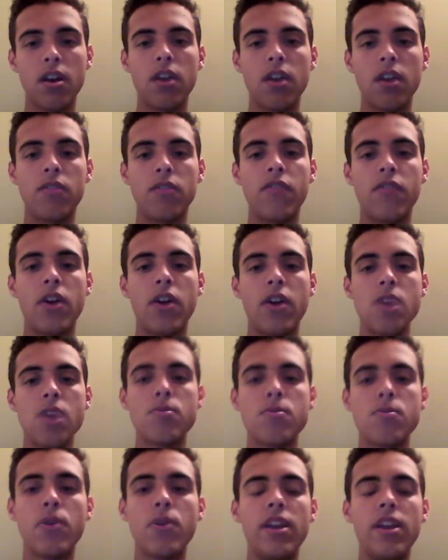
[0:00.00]
the
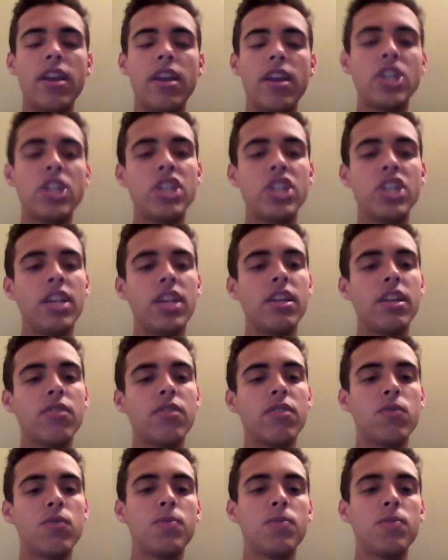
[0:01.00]
variable initiating the
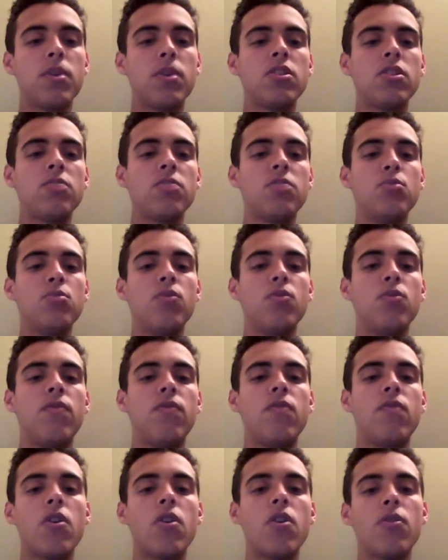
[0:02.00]
response is moved
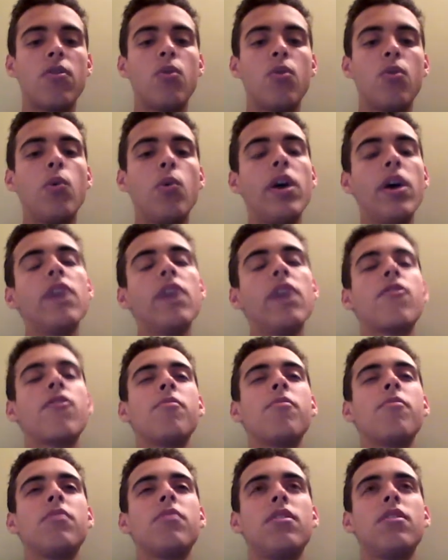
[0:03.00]
farther away
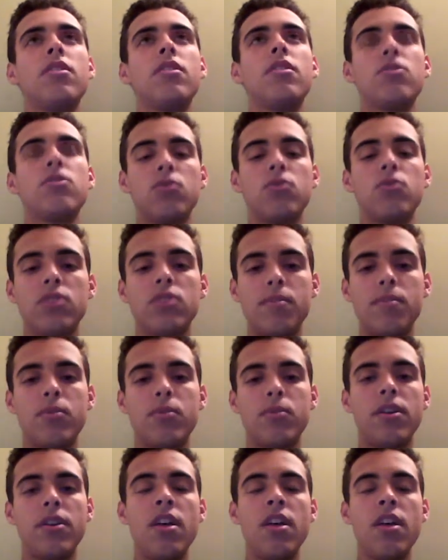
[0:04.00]
from the initial set
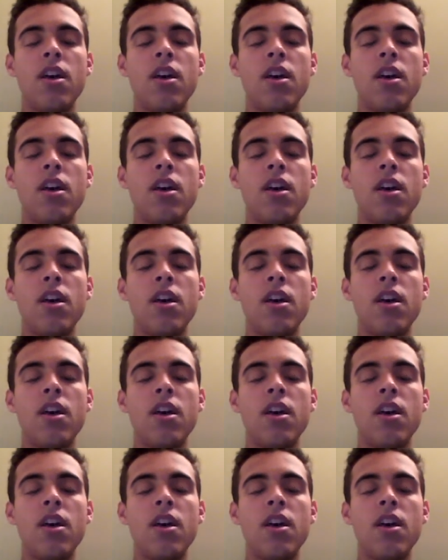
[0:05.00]
point.